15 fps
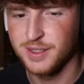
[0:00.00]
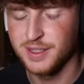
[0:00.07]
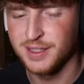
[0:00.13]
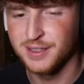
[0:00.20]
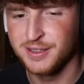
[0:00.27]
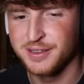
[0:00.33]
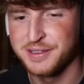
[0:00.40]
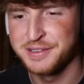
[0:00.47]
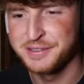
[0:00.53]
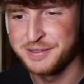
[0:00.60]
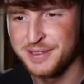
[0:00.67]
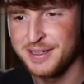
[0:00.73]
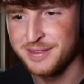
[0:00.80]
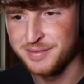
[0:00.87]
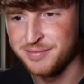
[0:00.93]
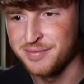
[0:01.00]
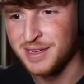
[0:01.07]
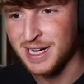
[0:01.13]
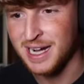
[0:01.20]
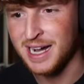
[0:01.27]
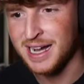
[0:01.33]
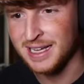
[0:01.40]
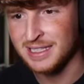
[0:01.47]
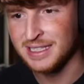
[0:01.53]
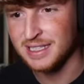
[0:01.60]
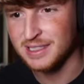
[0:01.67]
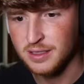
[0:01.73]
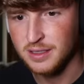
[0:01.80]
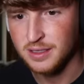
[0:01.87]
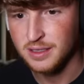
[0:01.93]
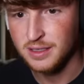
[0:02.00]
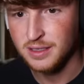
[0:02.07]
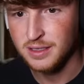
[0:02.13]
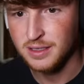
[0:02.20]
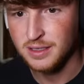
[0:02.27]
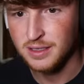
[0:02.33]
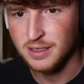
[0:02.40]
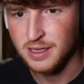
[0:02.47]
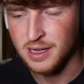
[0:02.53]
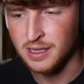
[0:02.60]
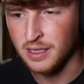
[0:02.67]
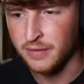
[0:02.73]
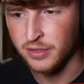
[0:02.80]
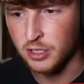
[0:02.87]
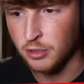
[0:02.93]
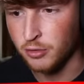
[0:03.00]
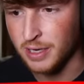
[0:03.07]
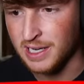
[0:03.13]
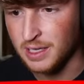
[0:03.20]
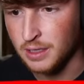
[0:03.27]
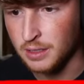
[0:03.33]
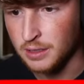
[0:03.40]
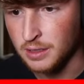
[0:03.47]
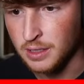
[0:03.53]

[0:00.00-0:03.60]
Oh my. I love it already.